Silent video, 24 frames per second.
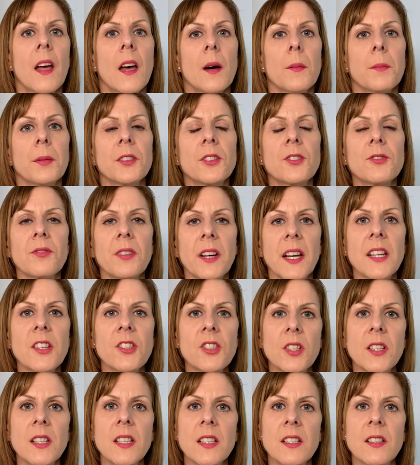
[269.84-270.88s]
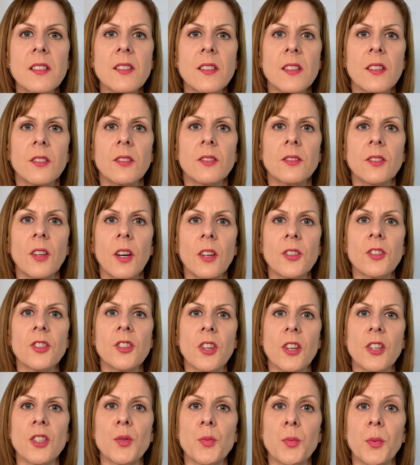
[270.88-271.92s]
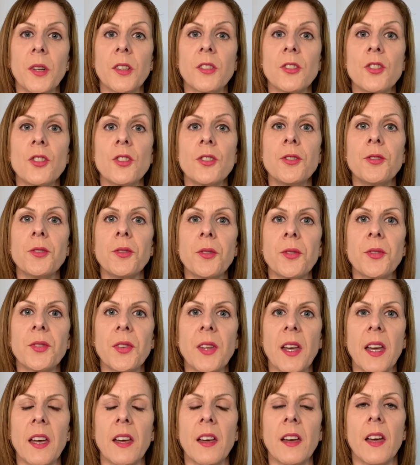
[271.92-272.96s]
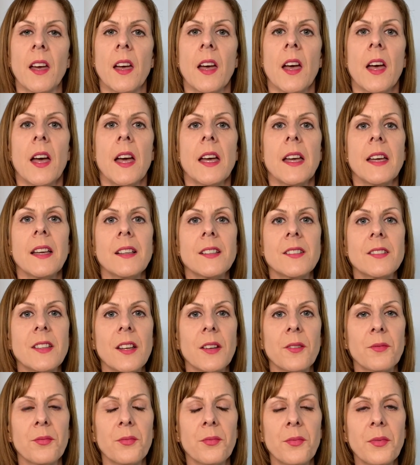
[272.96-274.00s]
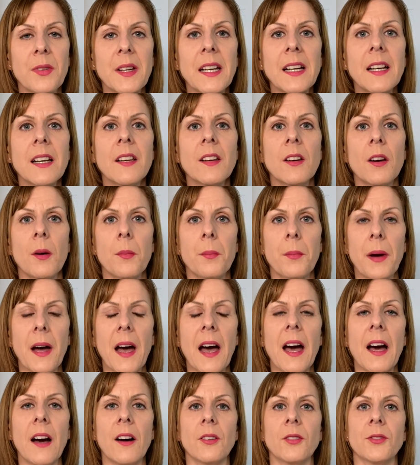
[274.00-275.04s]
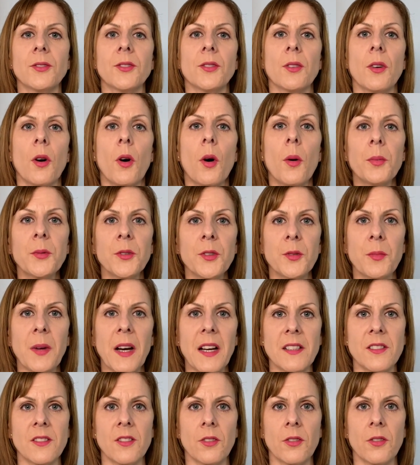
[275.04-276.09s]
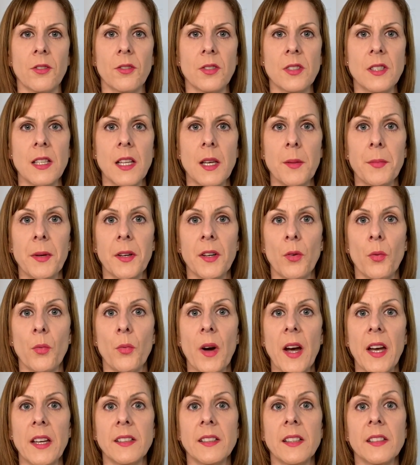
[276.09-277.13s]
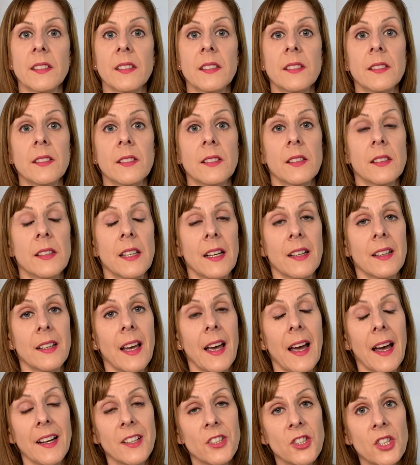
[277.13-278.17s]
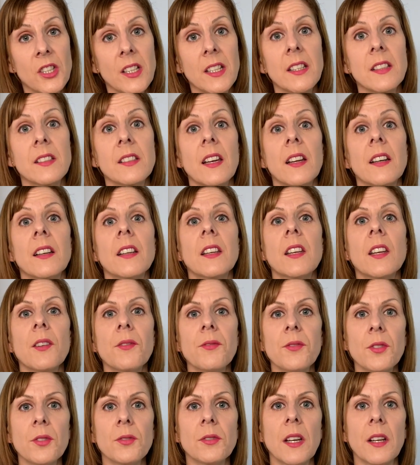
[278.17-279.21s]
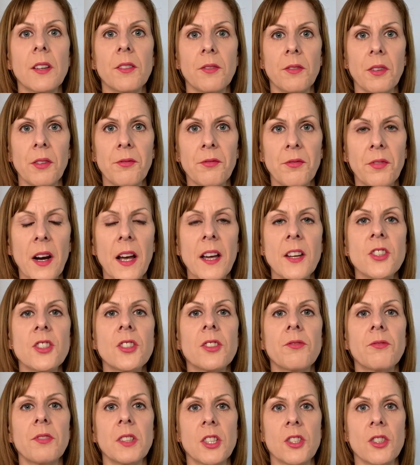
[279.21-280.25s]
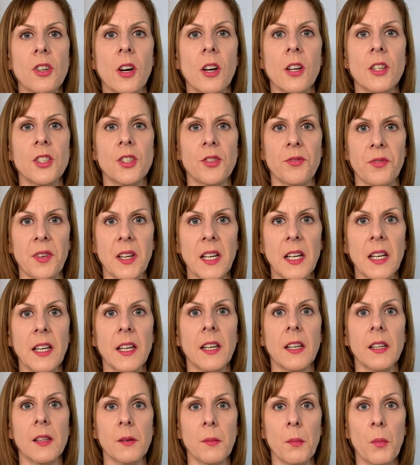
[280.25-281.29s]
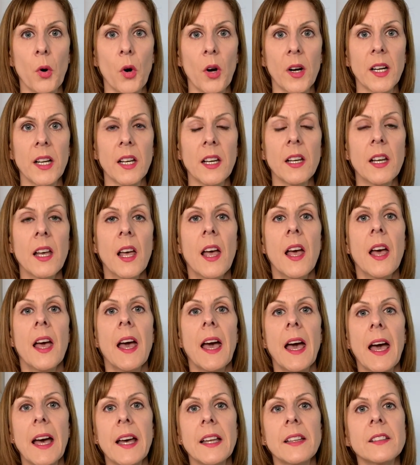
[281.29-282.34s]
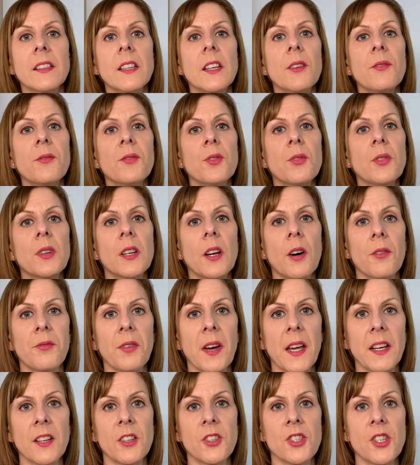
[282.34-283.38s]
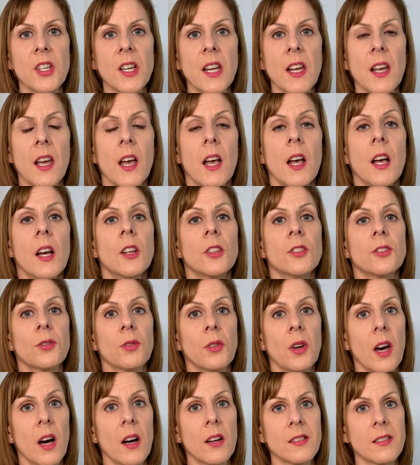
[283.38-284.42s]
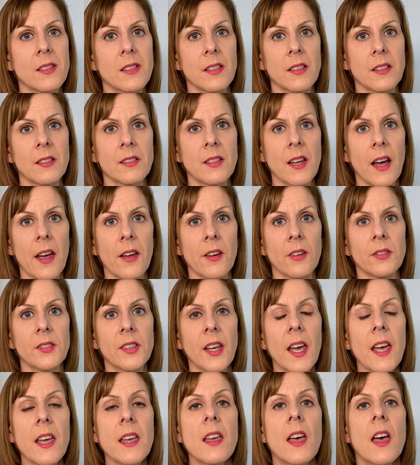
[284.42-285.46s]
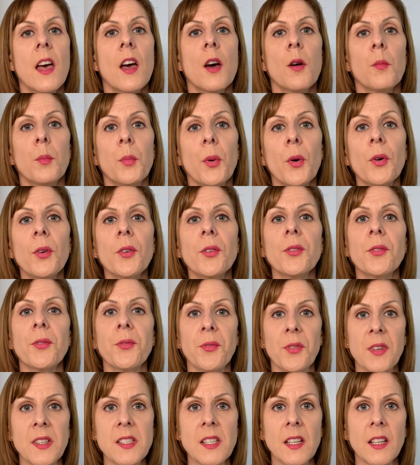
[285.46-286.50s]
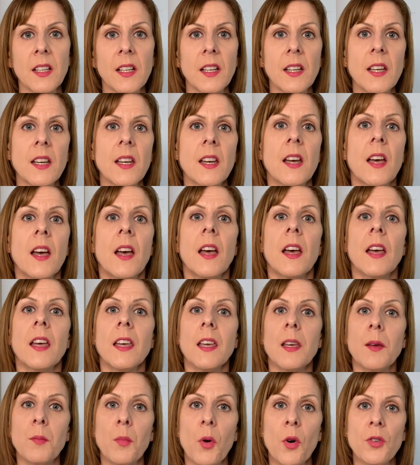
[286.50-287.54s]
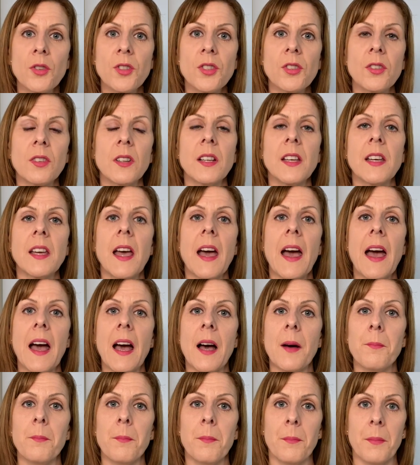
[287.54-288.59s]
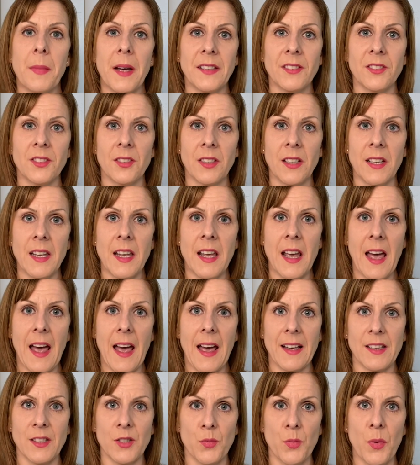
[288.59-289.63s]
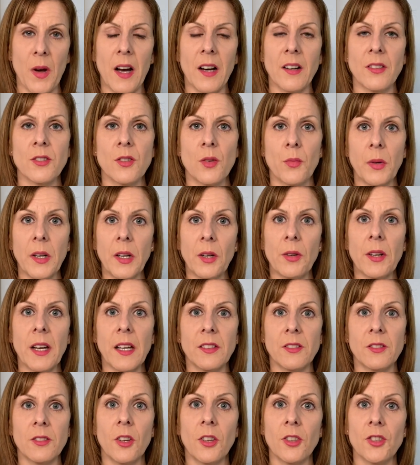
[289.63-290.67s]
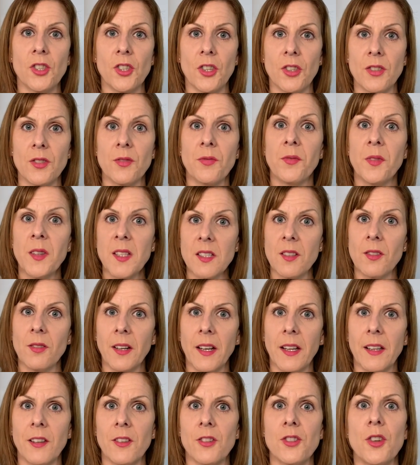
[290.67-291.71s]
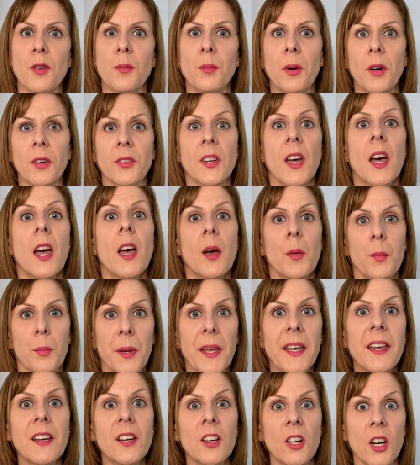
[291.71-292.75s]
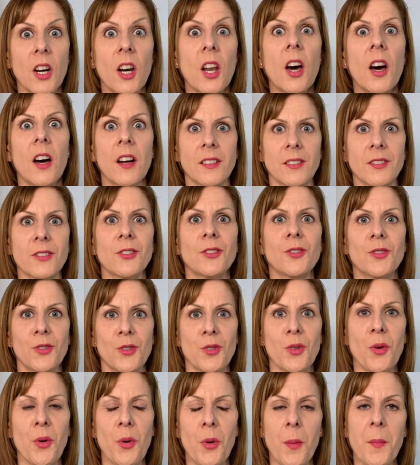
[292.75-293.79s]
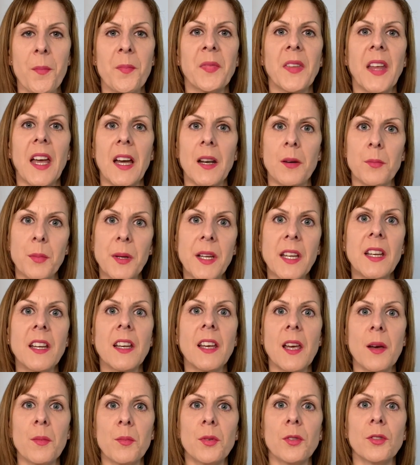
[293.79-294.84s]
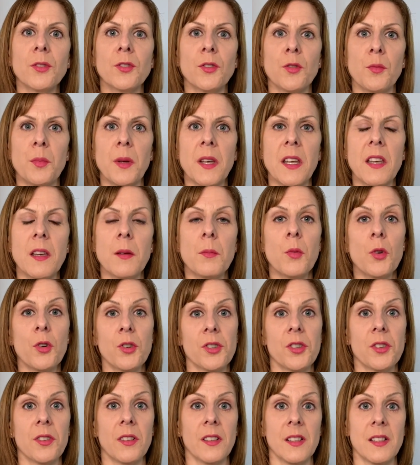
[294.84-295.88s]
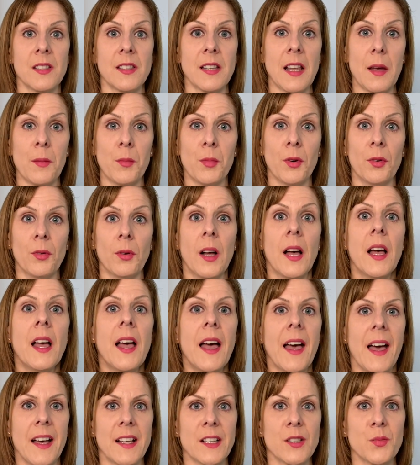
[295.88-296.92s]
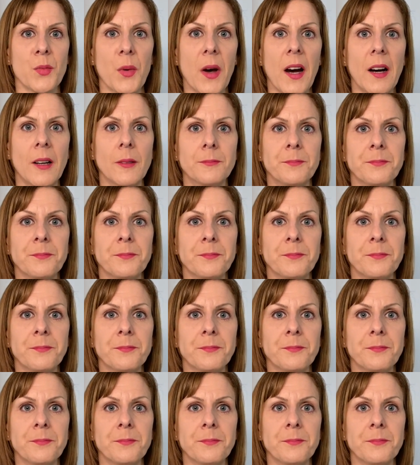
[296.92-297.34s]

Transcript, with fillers: But duration is not just what you think. Is that really about optimizing your sleep in a way that, that actually it can give you that refreshed, recharged feeling in the morning and give you enough energy to last the entire day, both physically, emotionally, and mentally as well. So we look at not just physical energy, but being alert to and being able to be emotionally stable as well.